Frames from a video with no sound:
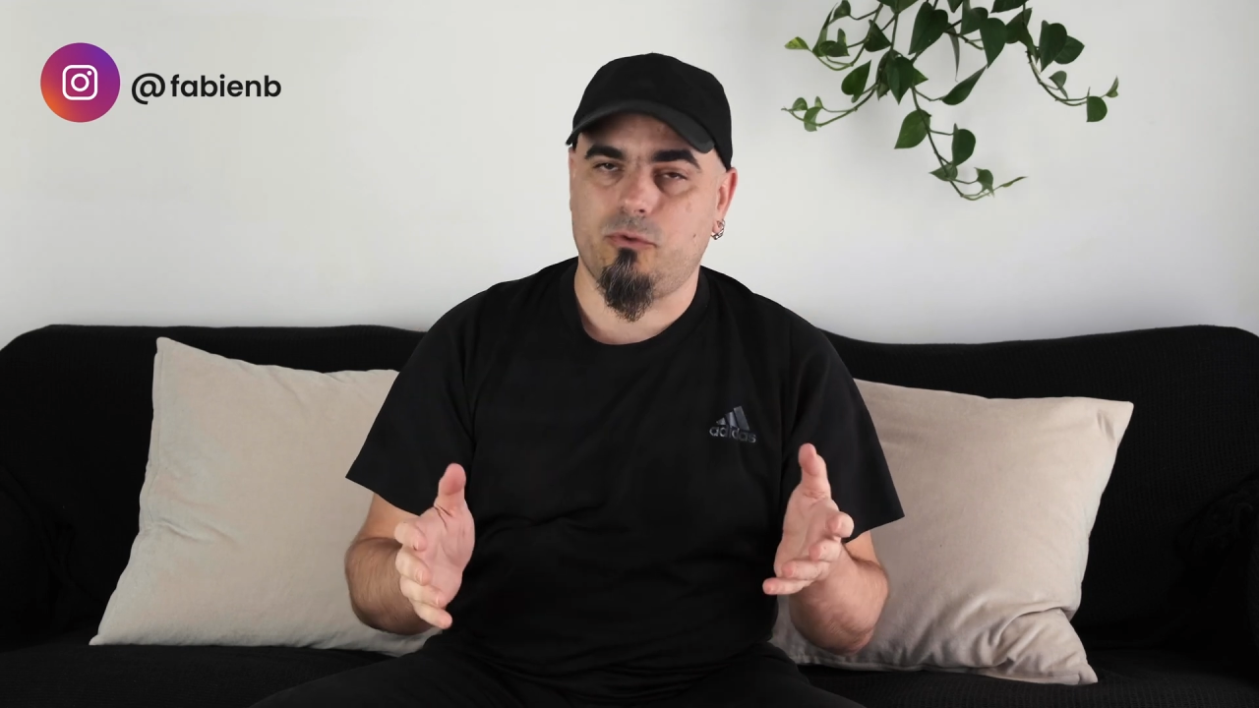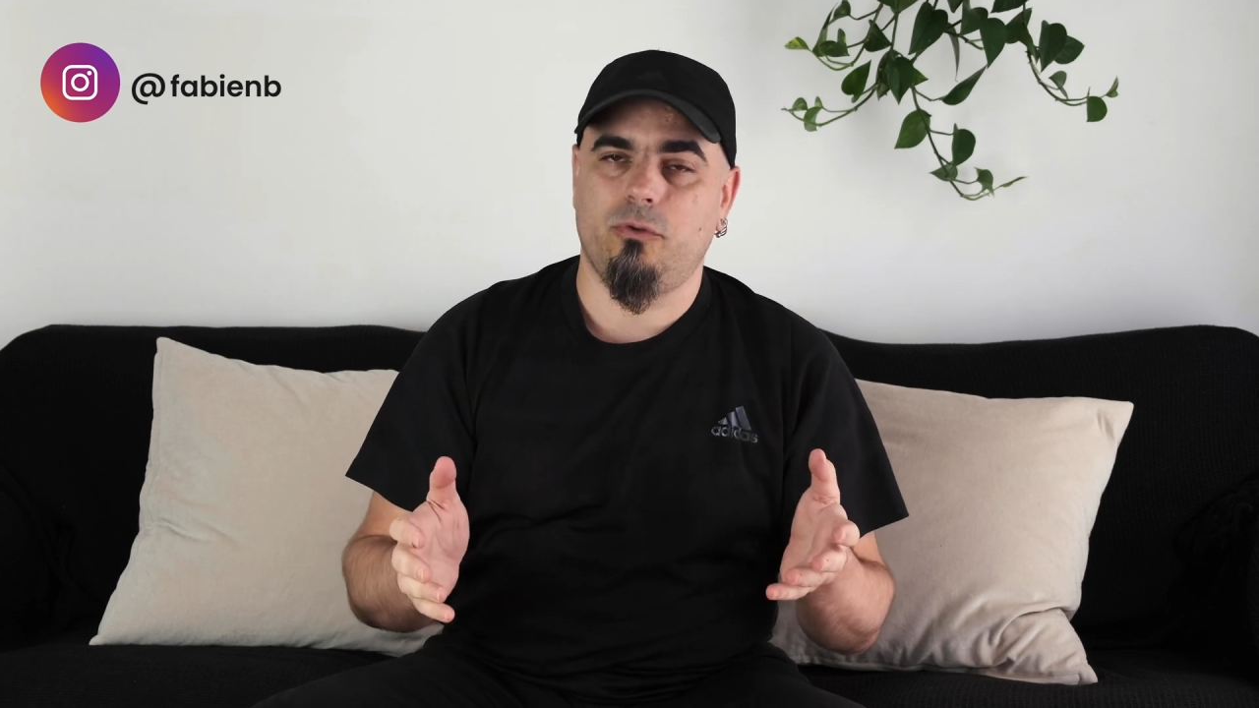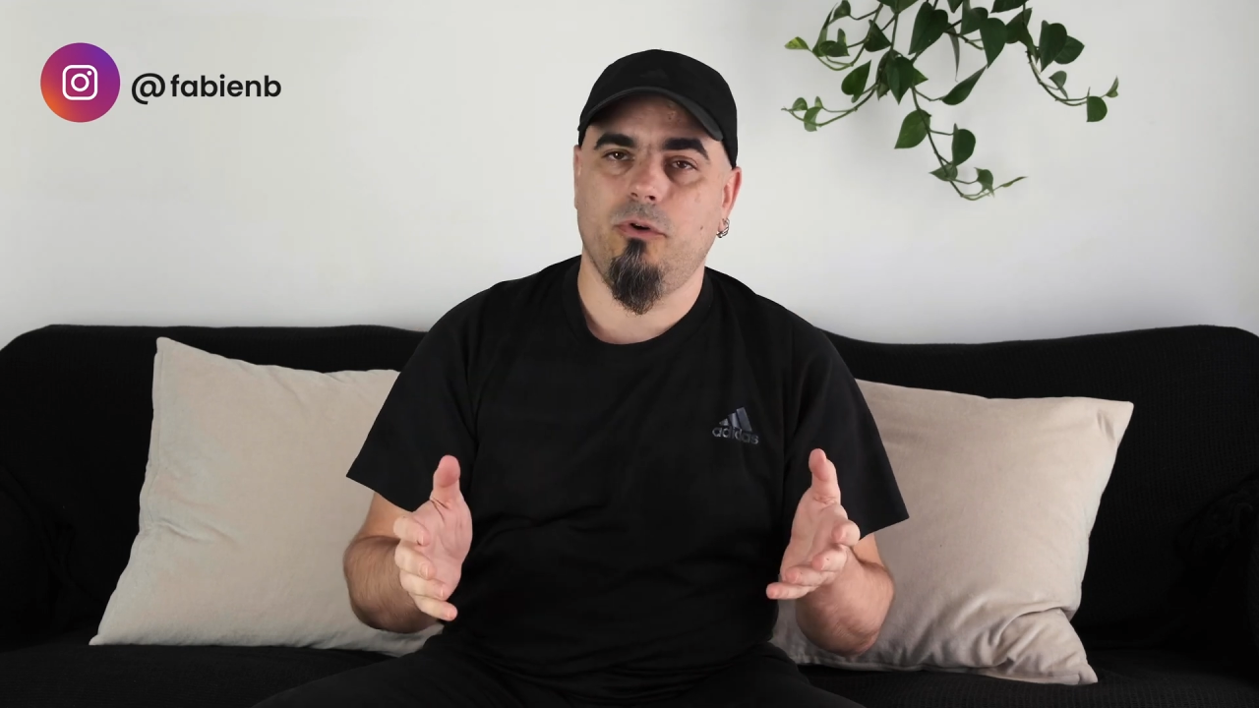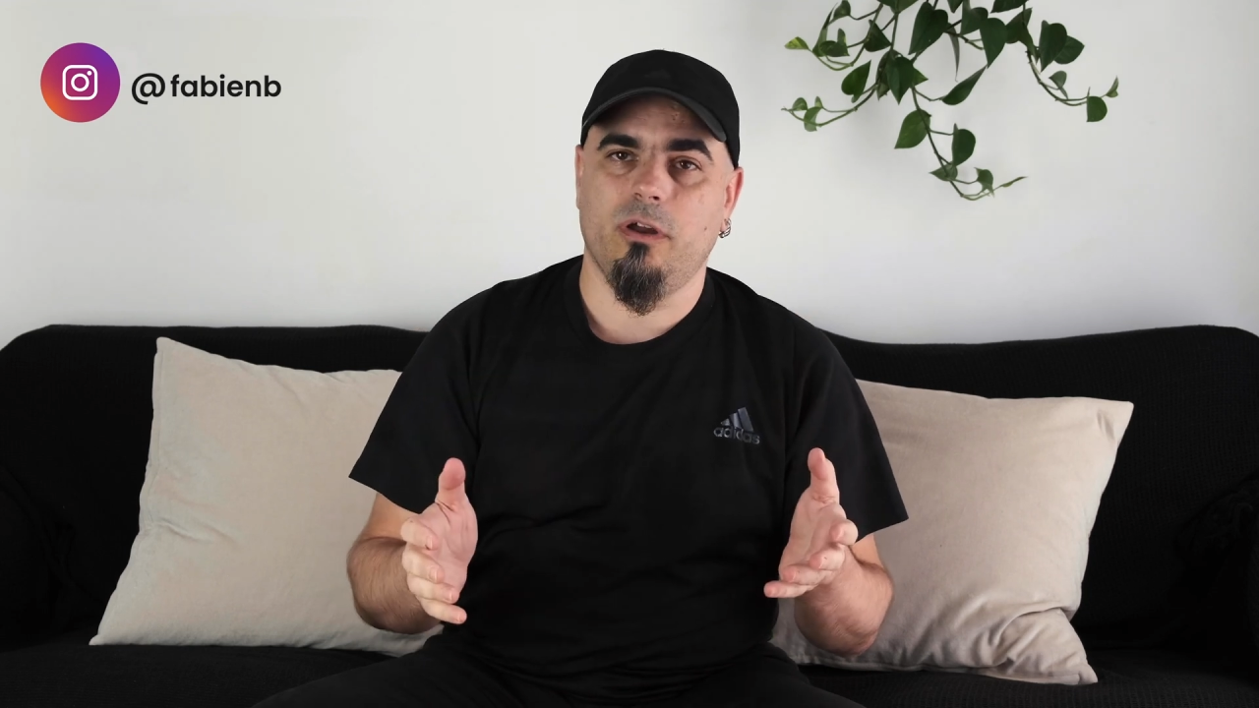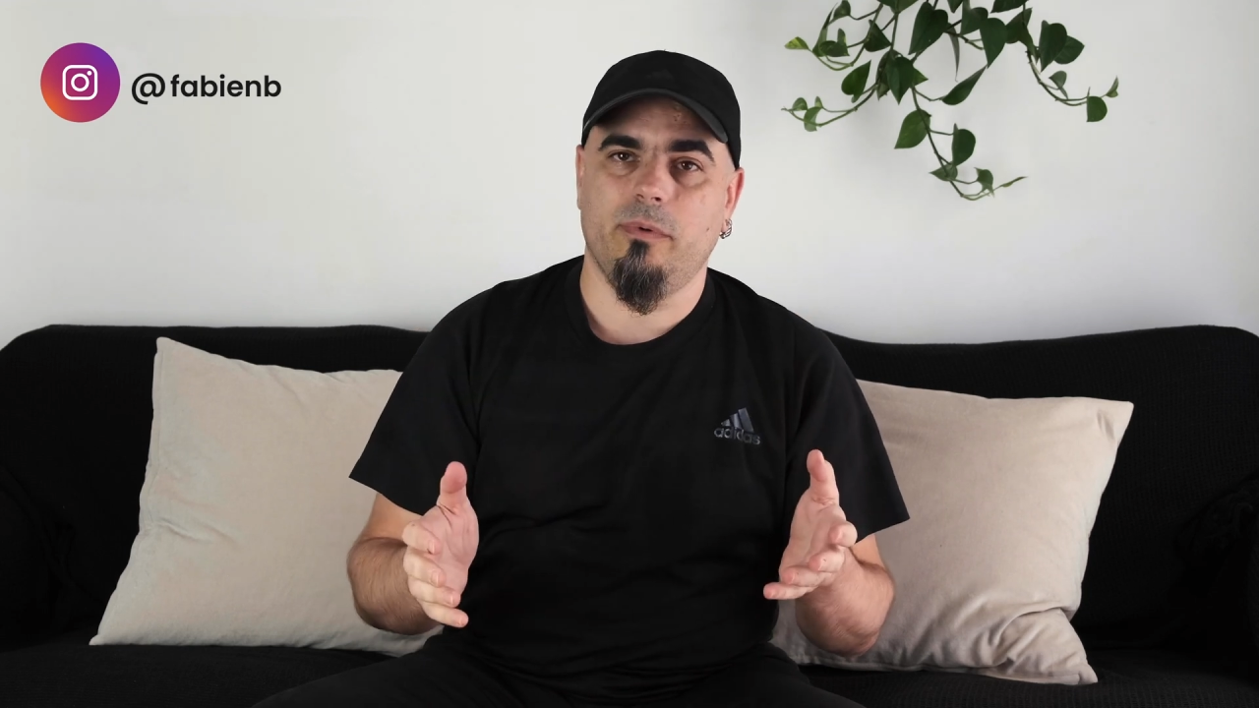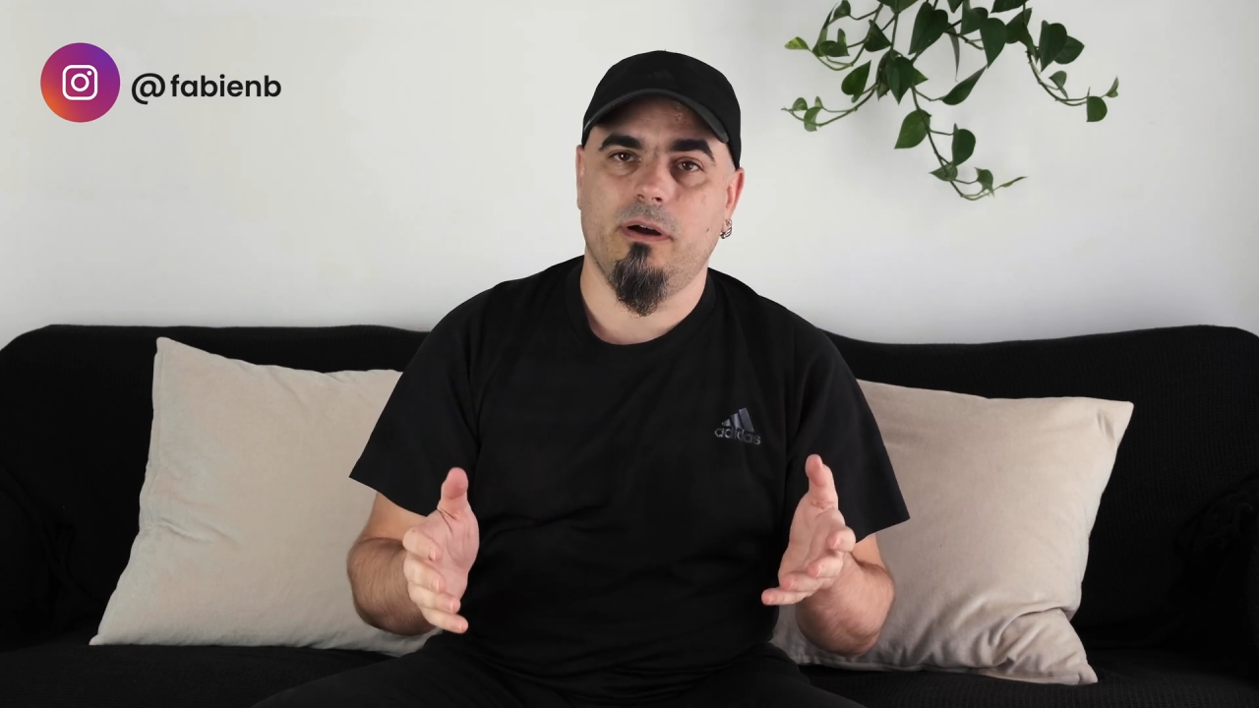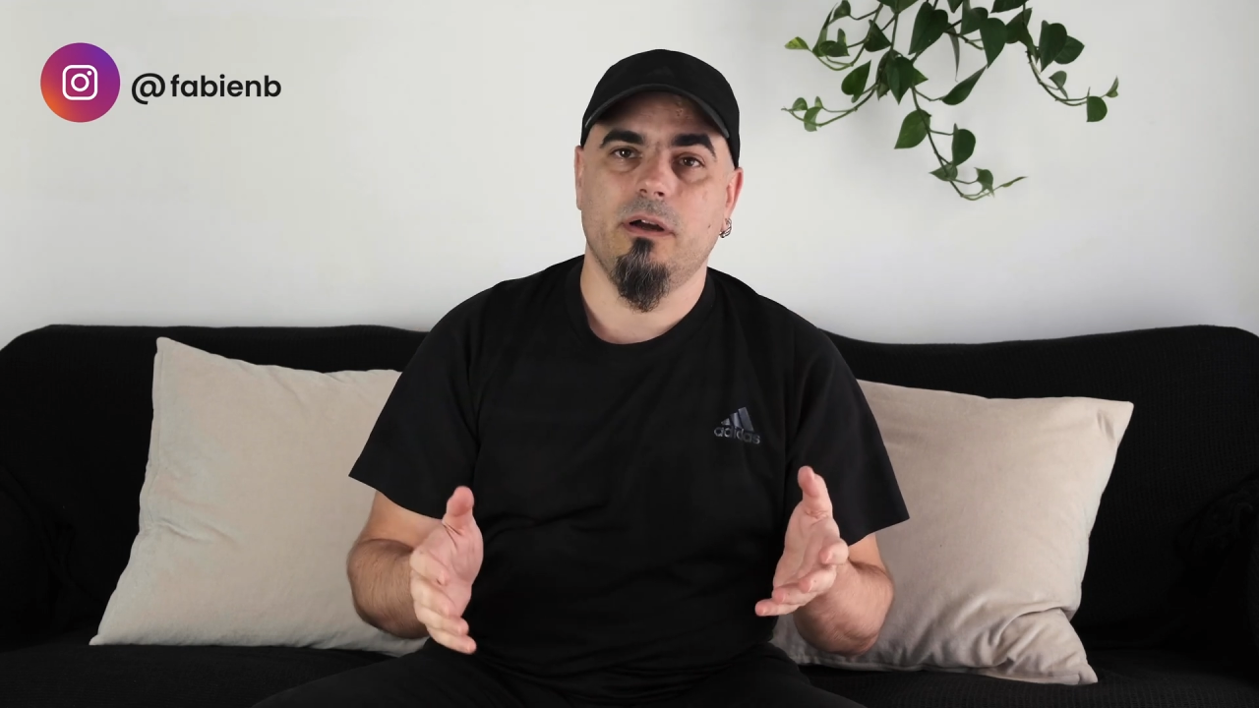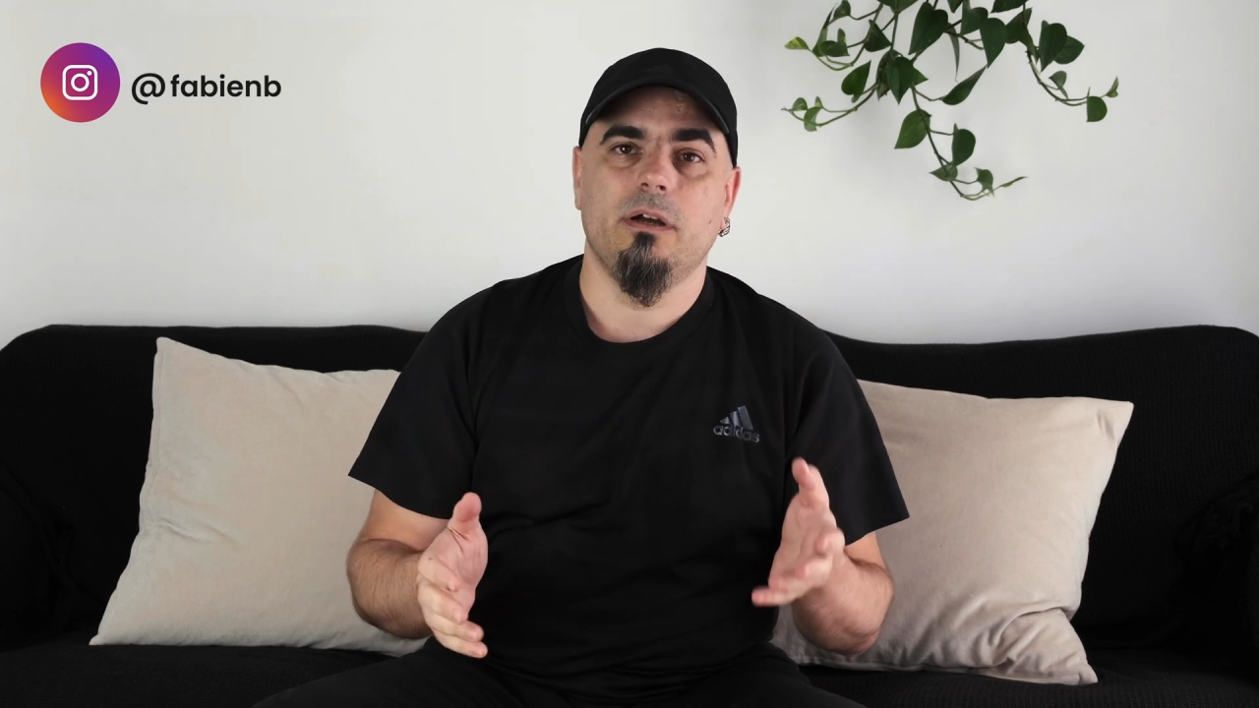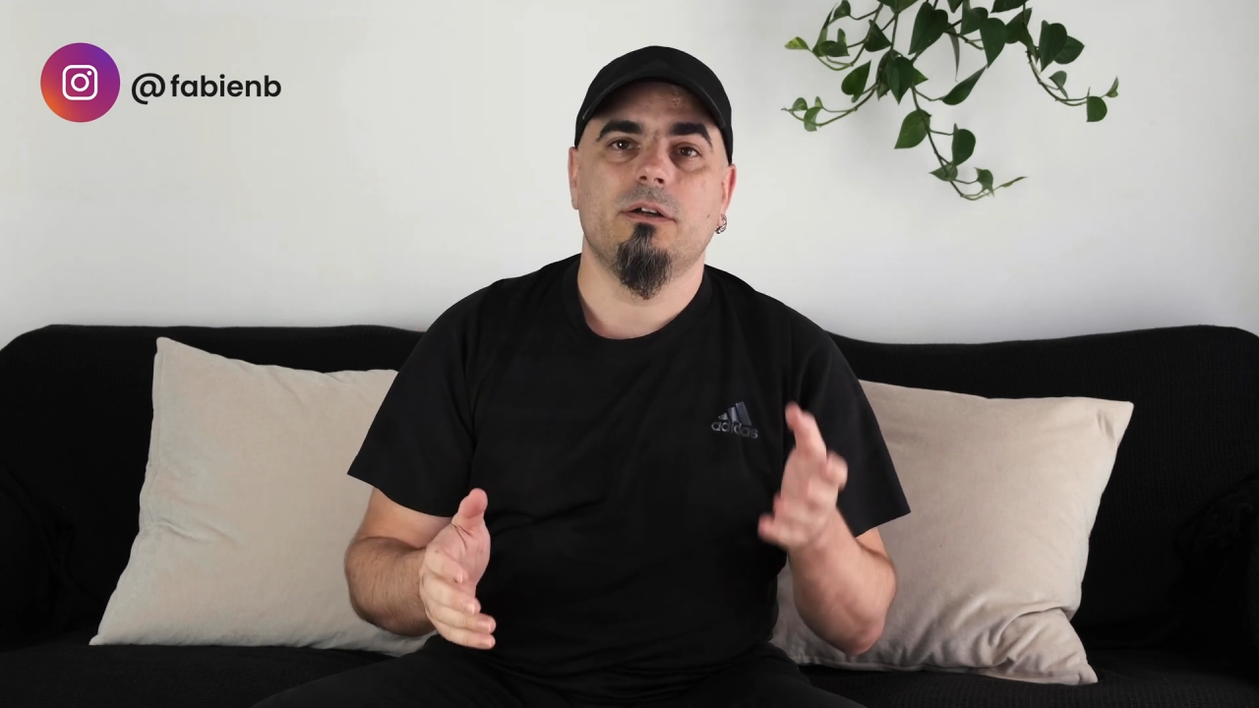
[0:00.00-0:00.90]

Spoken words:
to talk about.